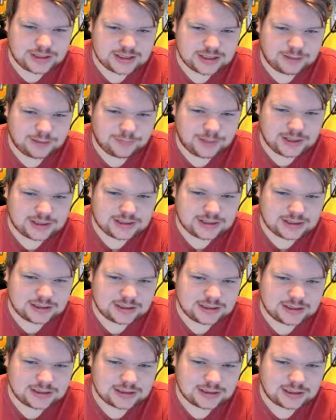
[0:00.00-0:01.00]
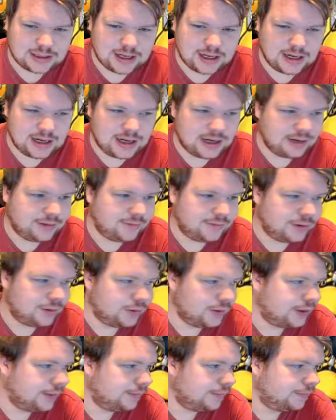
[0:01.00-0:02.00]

their bytes and things like that. Edit viewer.